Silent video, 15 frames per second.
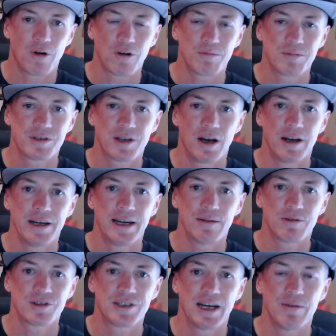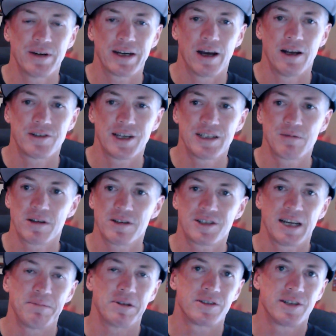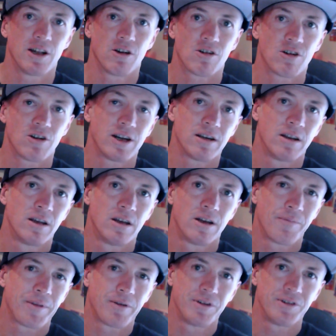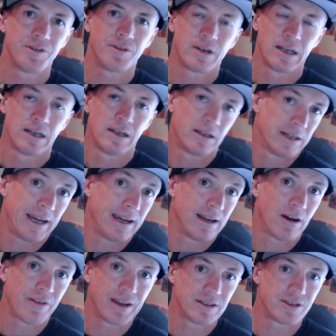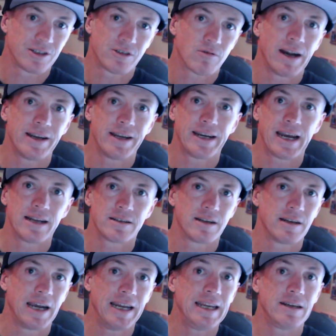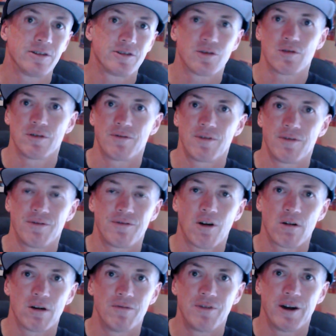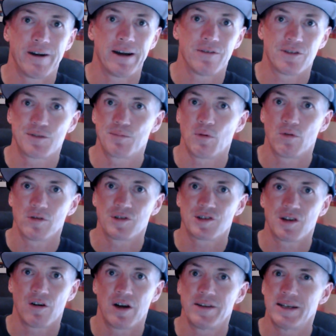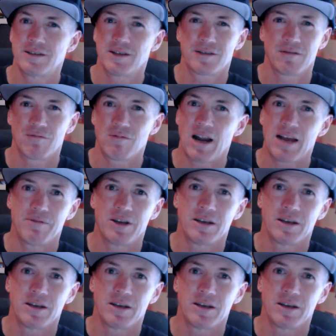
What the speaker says: So yeah, we'll see how it goes. These ones seem to sell all right. Yeah, I think it's just great to get any sort of foreign variant of Spawn signed. There's just some rabid